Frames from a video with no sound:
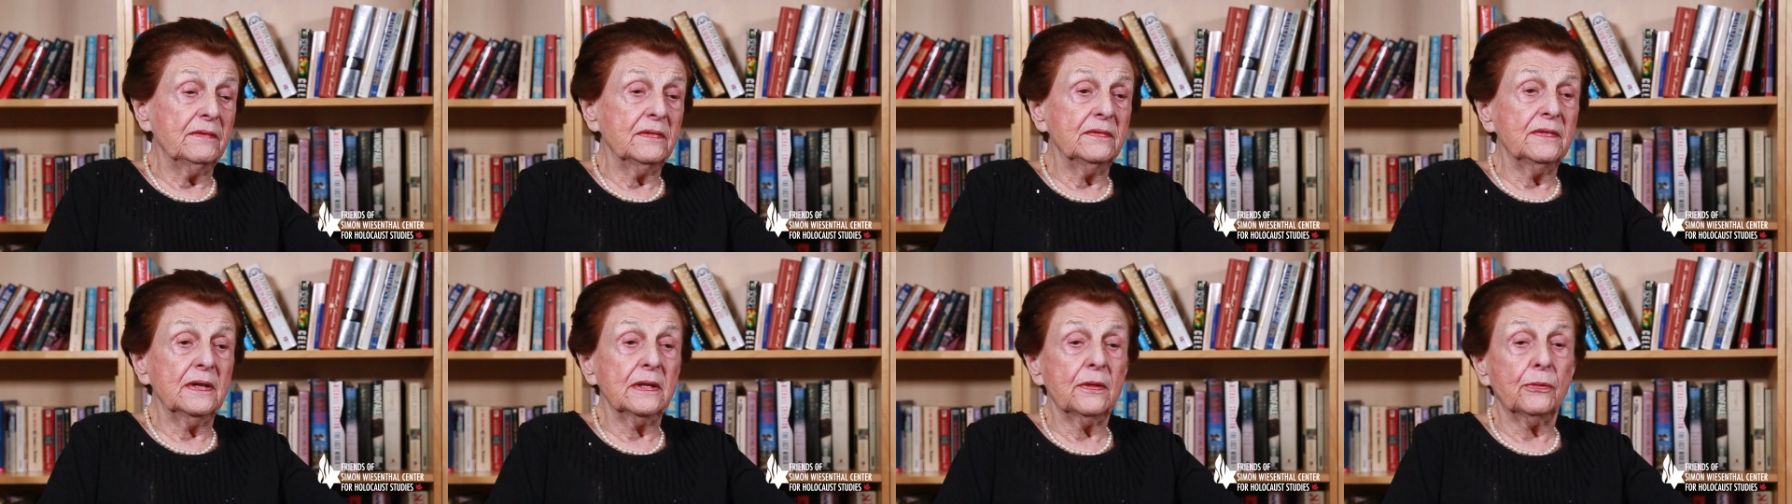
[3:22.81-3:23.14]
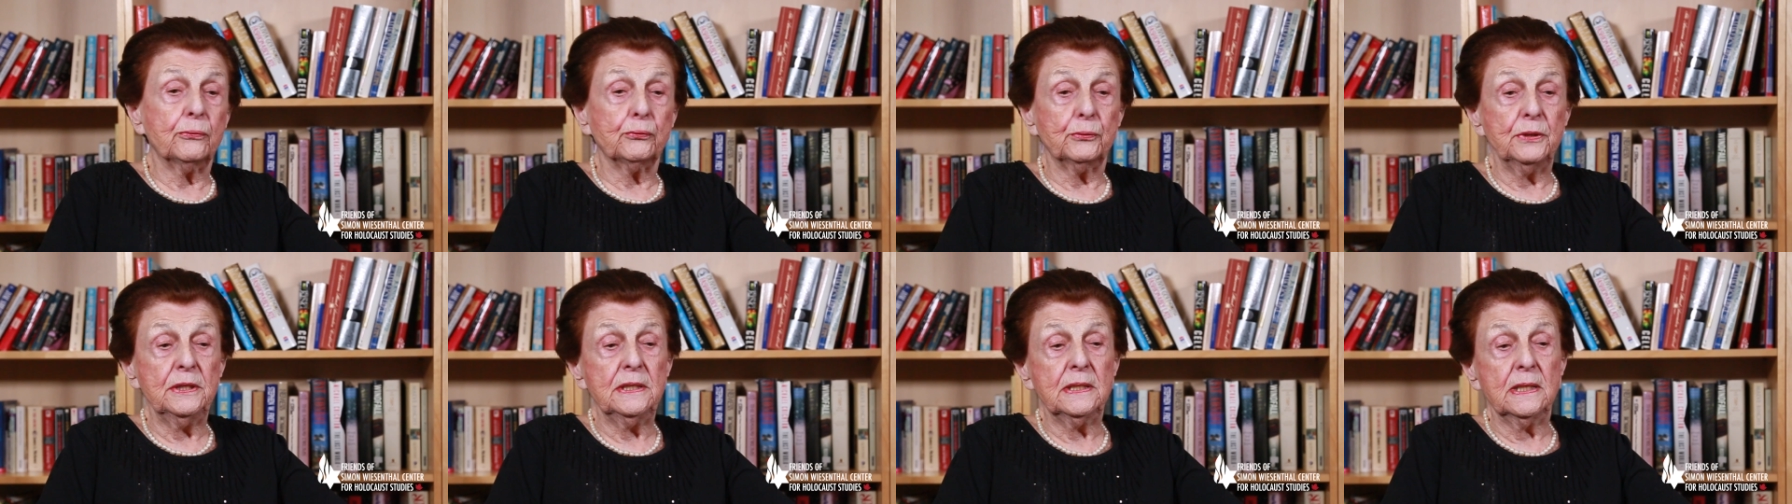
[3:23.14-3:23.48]
we were
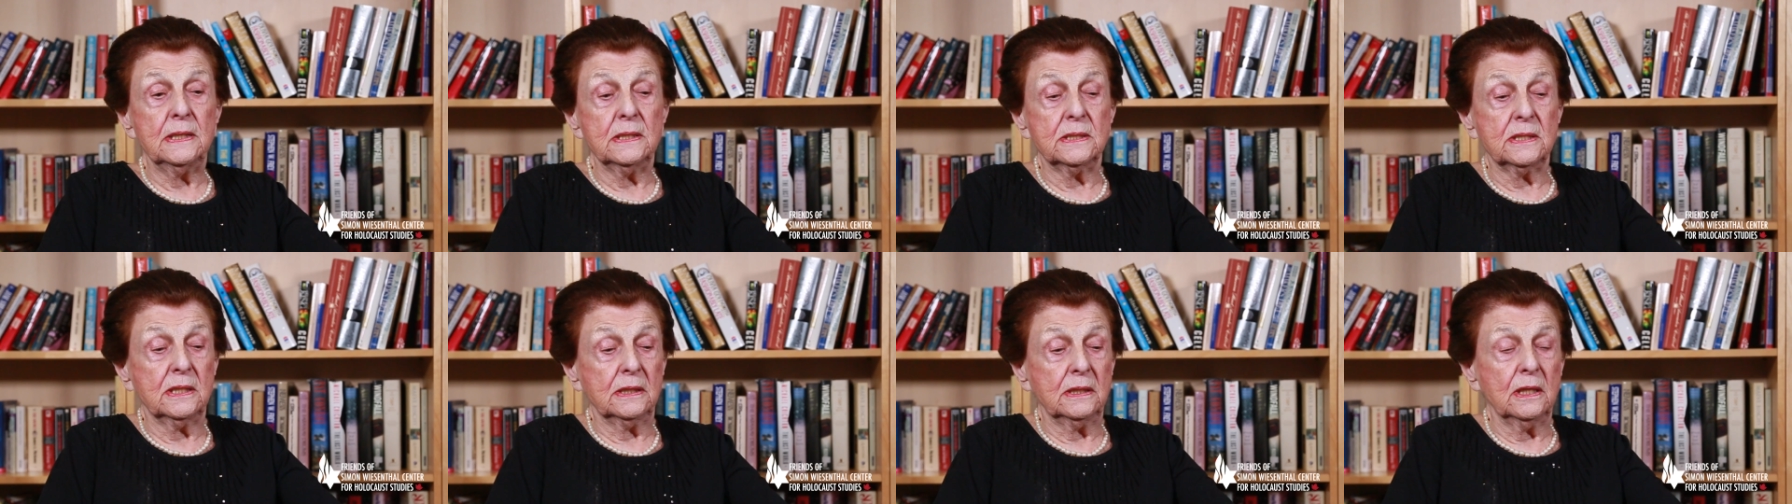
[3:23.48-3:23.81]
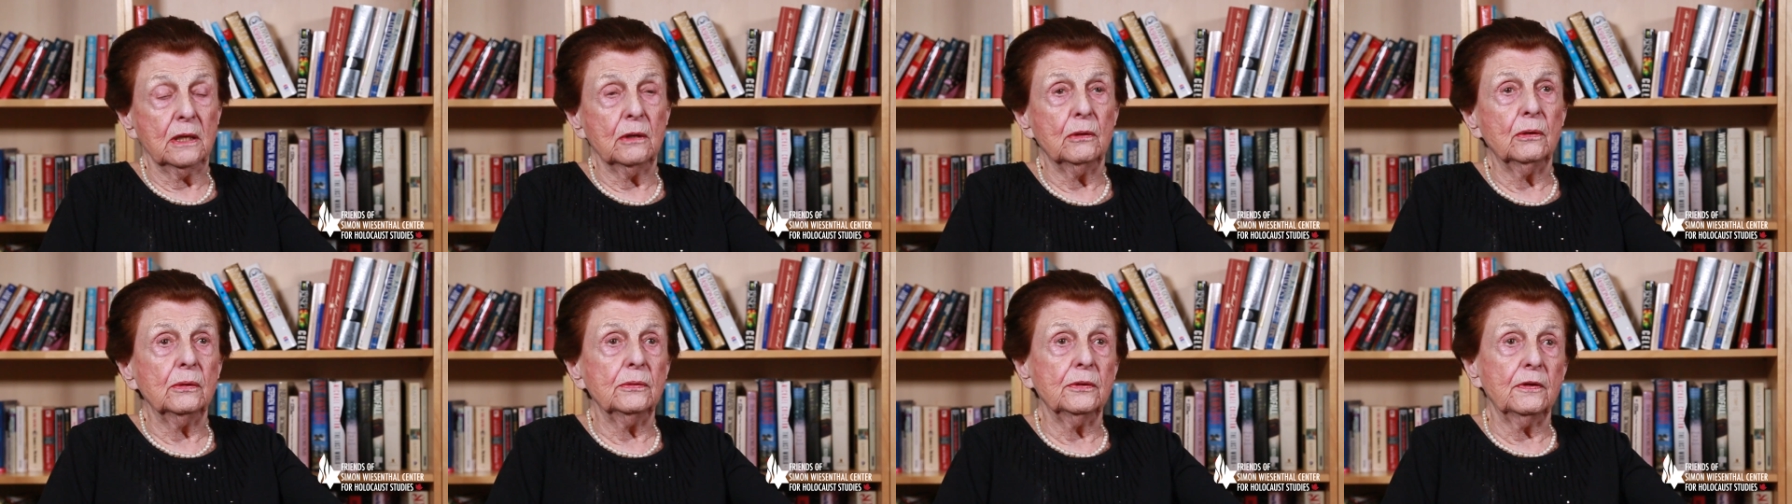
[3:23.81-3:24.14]
3 days
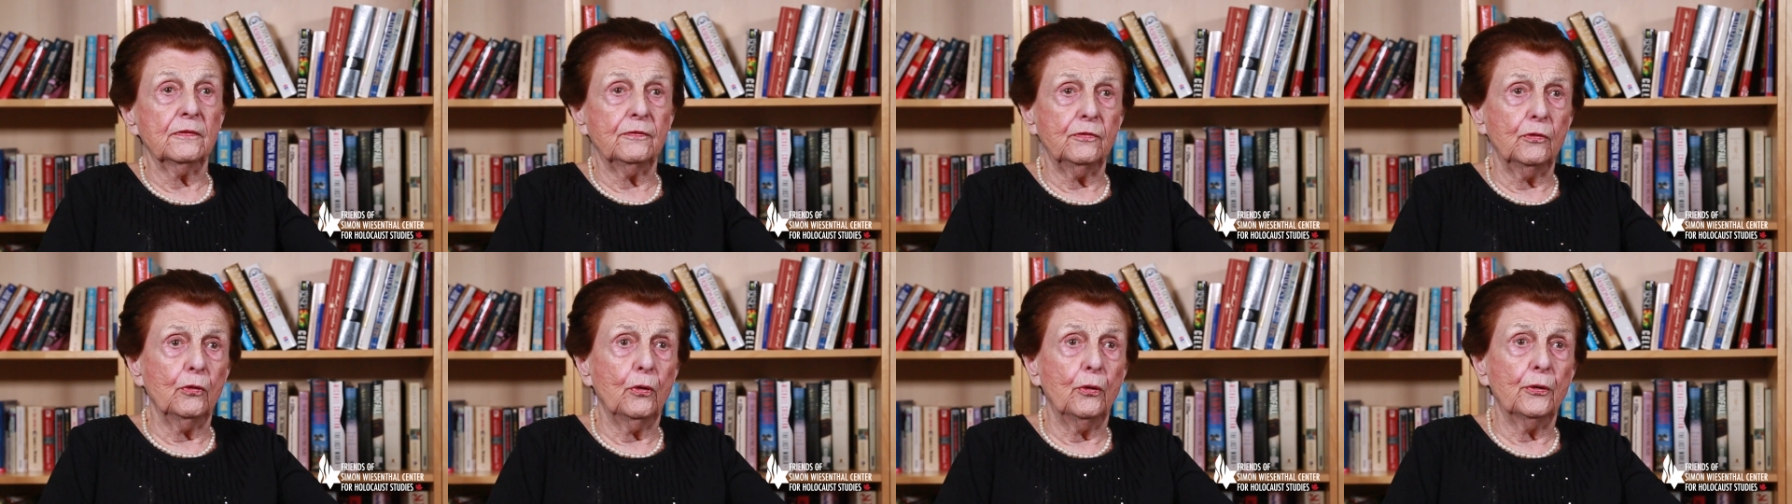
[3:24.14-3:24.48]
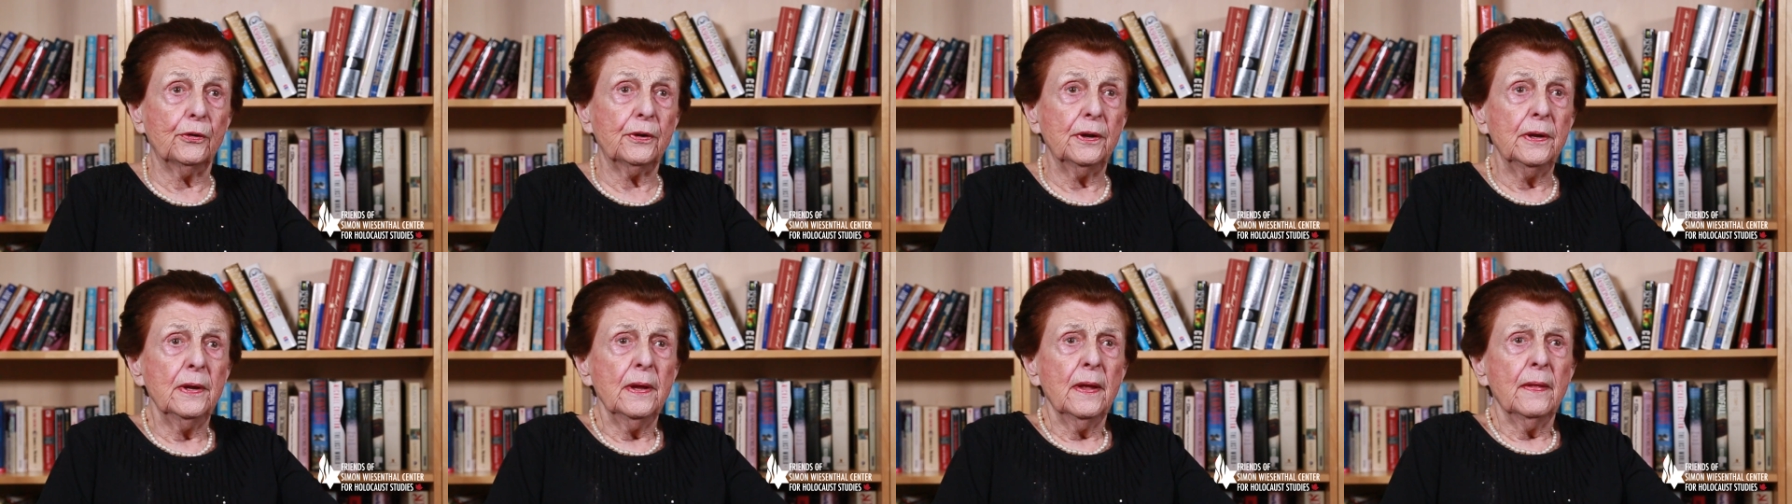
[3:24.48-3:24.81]
sitting on the
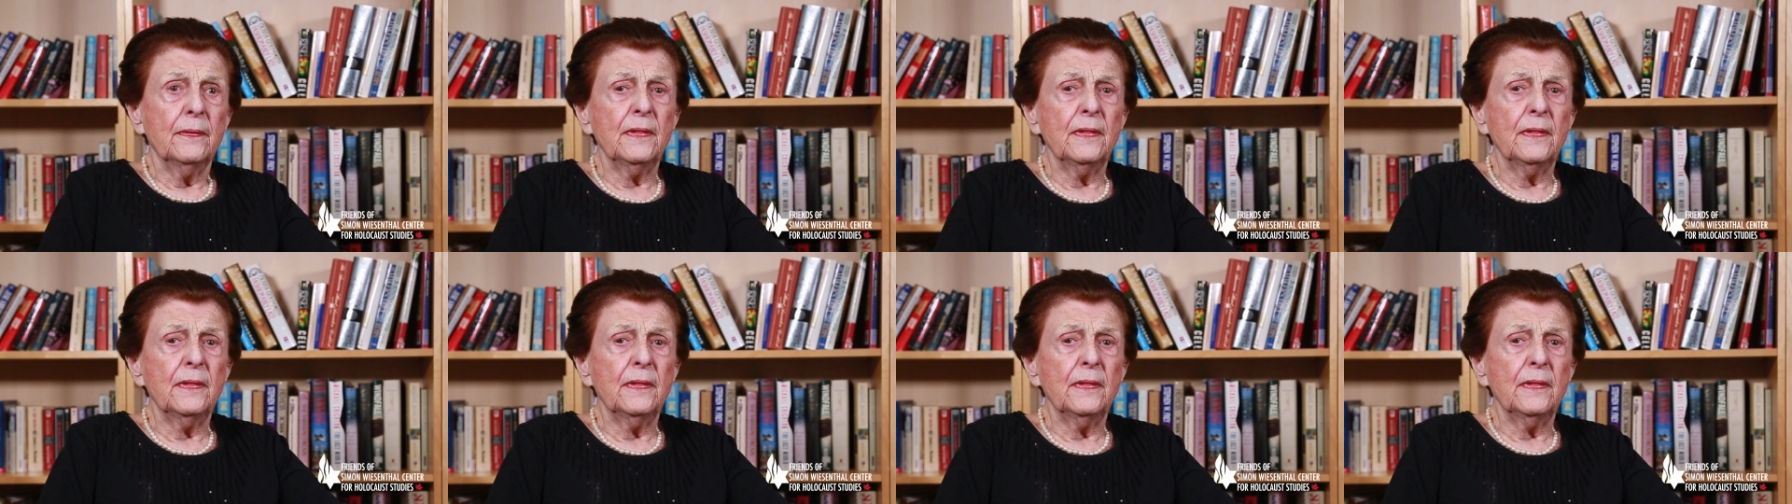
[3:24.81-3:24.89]
floor.